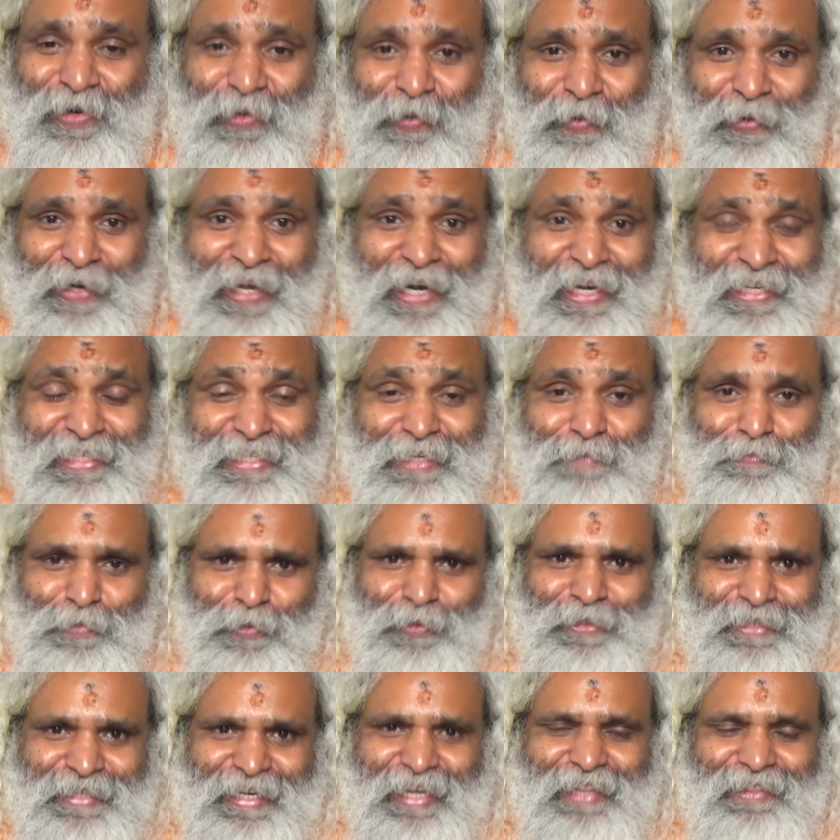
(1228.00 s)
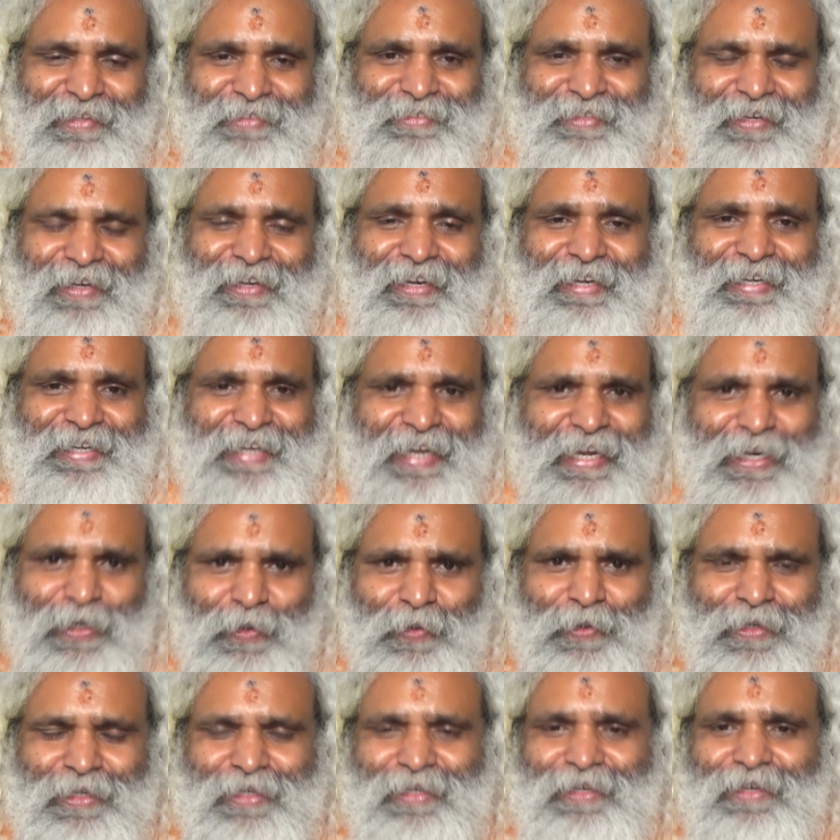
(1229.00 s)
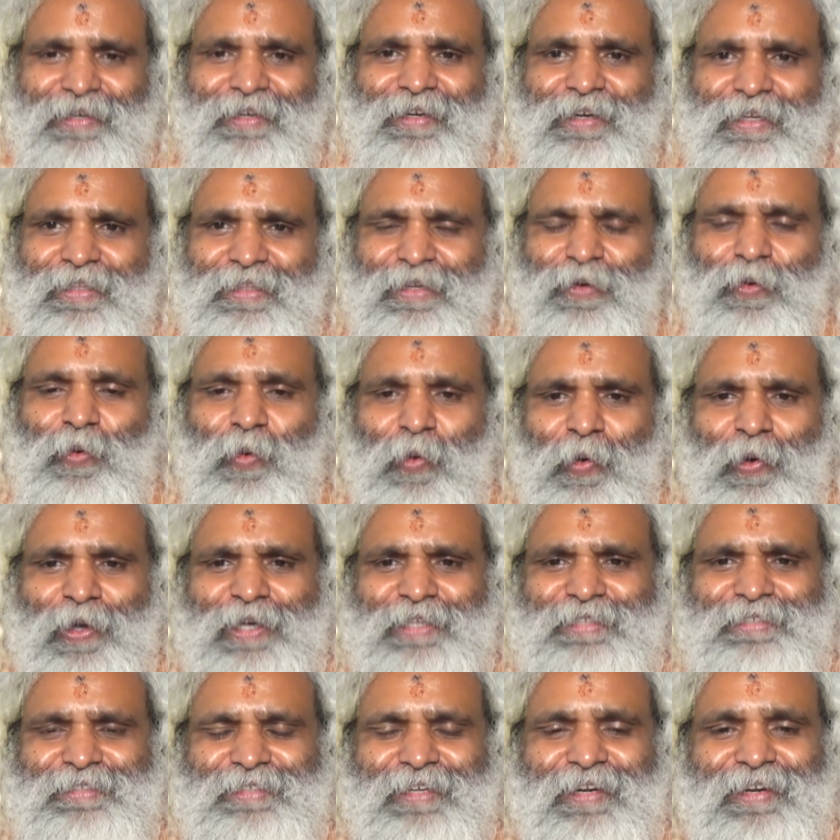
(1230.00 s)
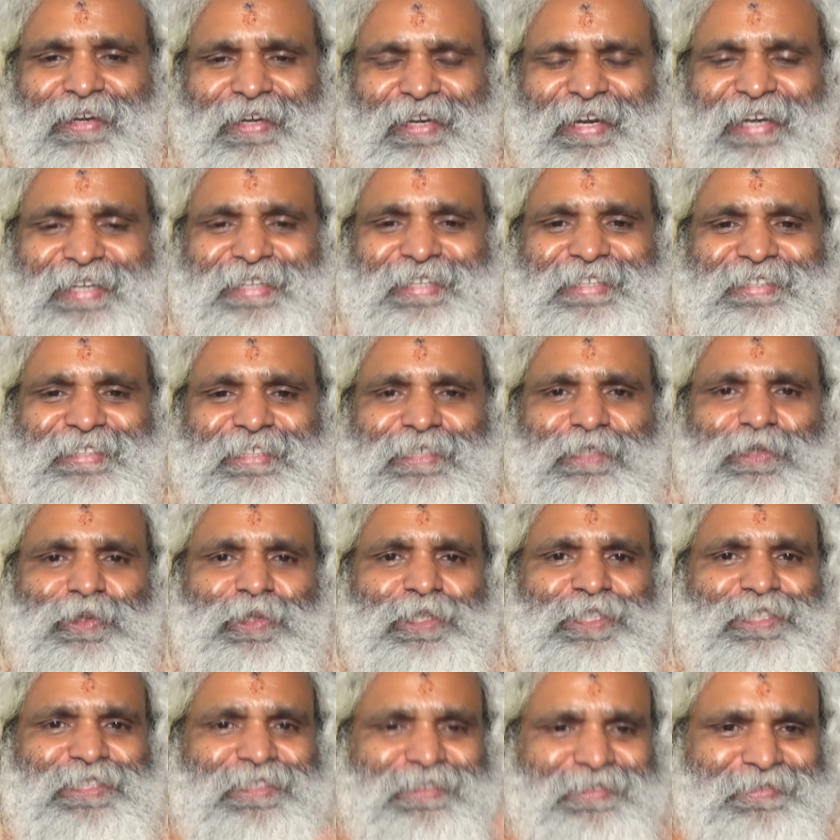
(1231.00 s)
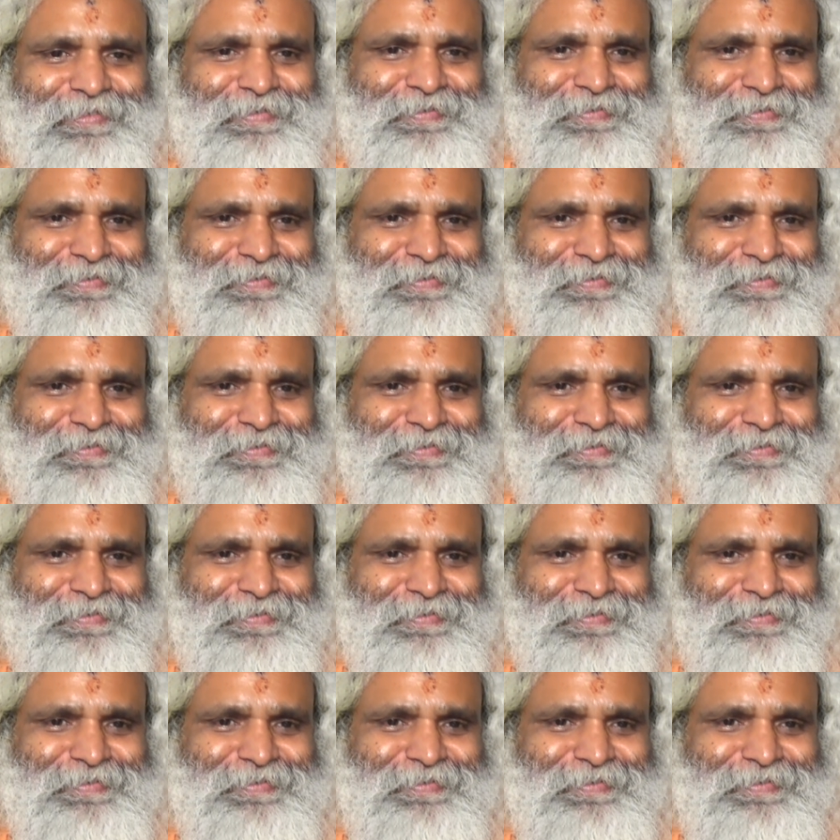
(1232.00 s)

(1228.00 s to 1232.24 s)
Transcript: Whereas if you tell the chocolate, hey look, the whole chocolate is yours.